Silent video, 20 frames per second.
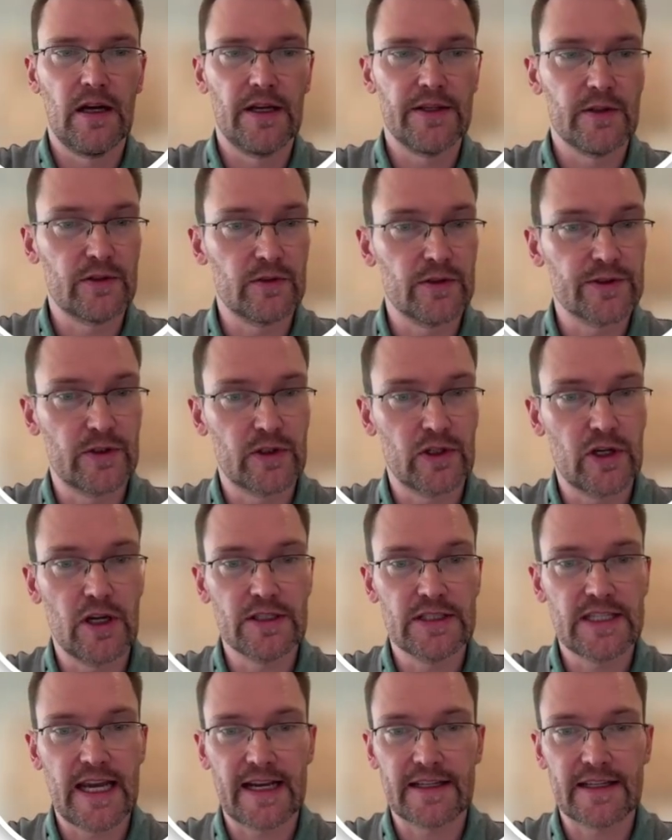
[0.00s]
You can also
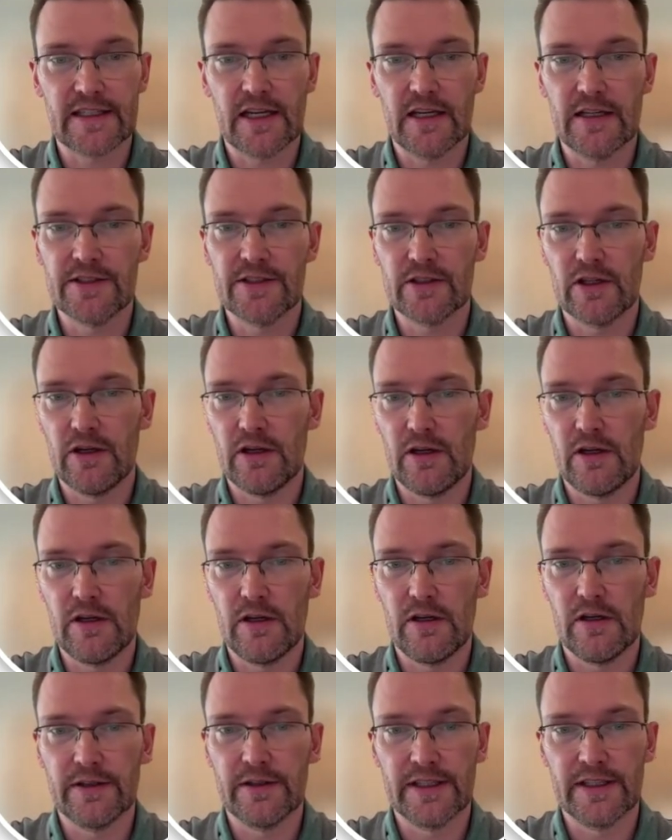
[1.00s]
contact us
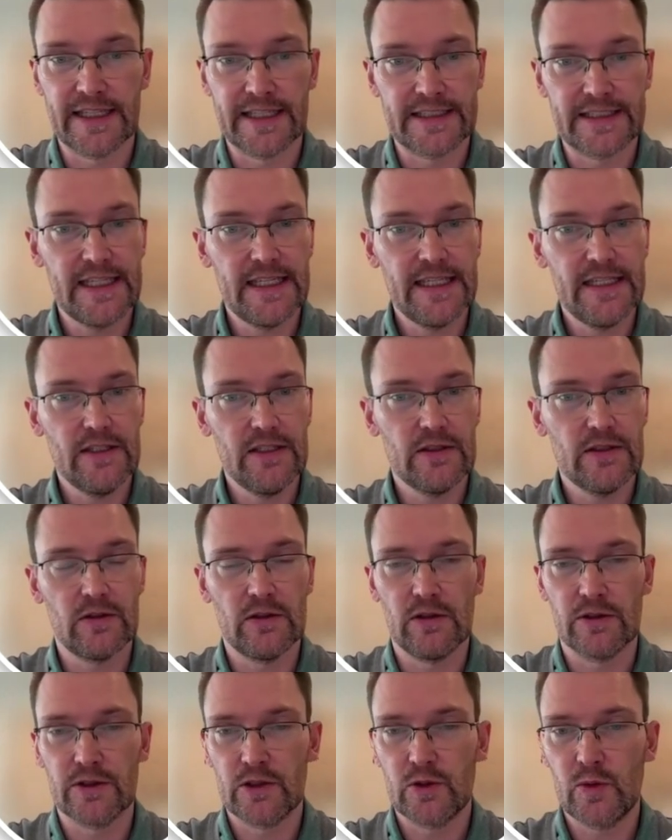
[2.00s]
on LinkedIn
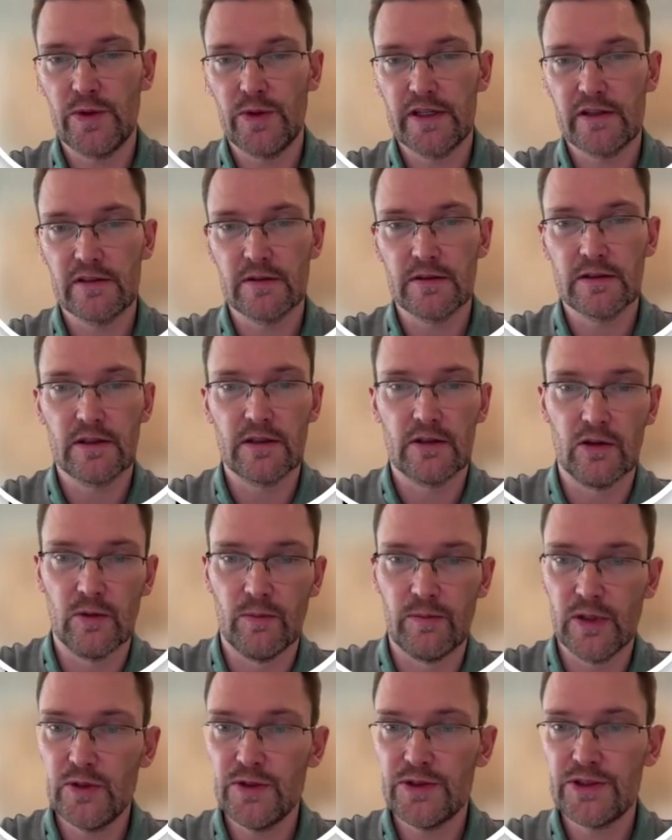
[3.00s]
or Twitter
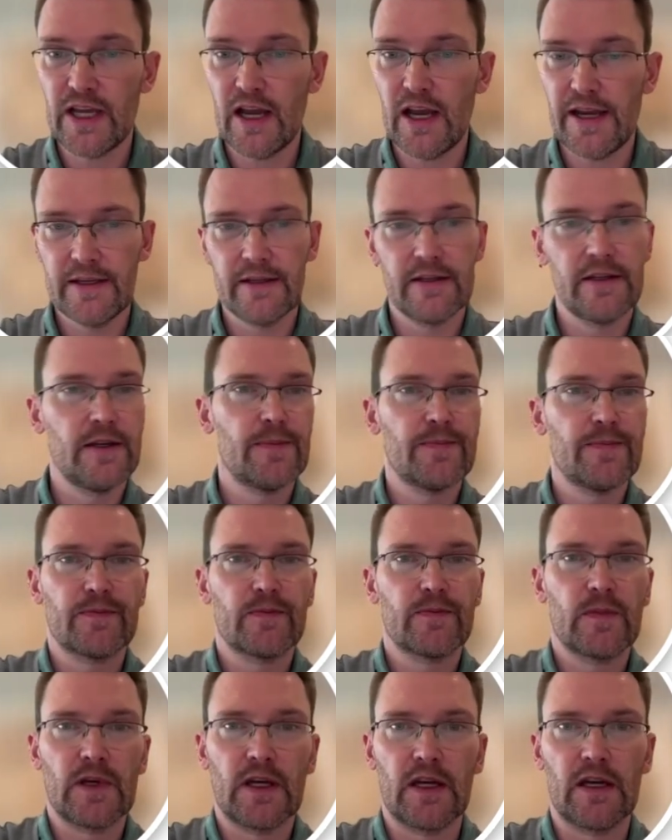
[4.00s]
or Blue Sky,
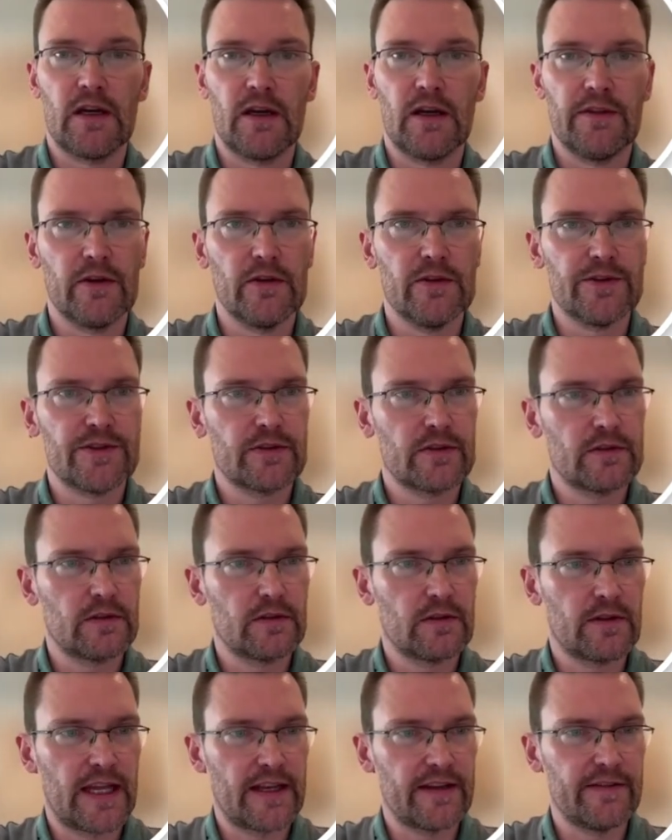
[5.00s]
and
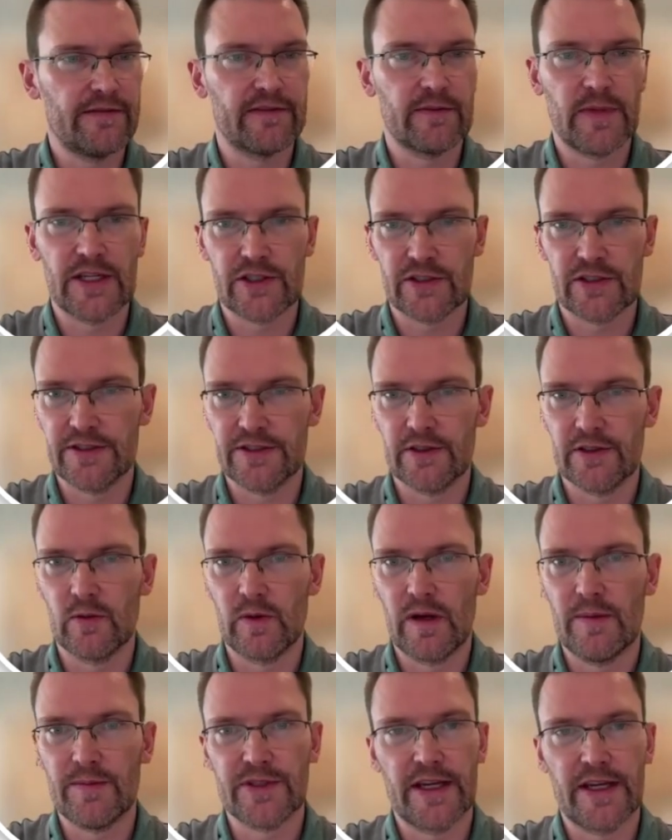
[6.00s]
that information is on
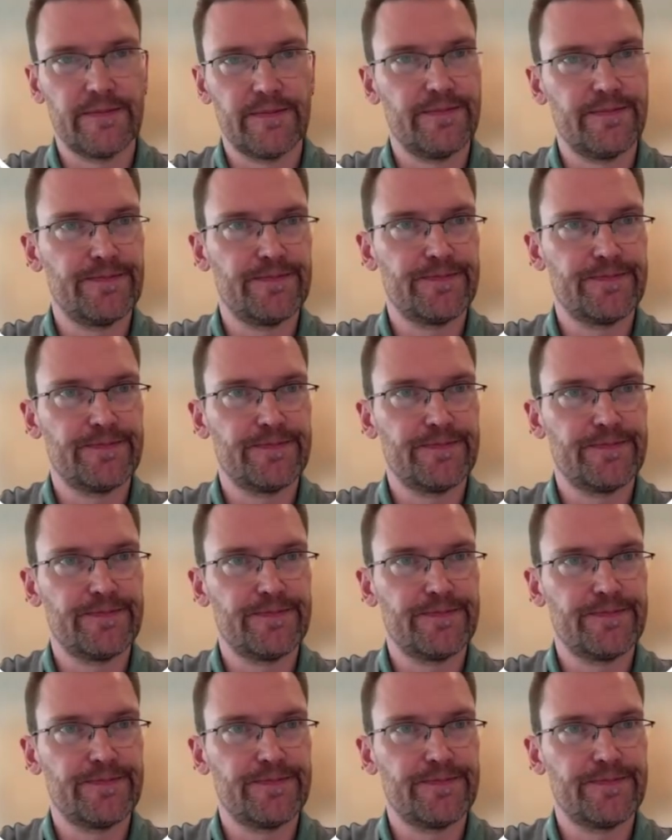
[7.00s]
the website.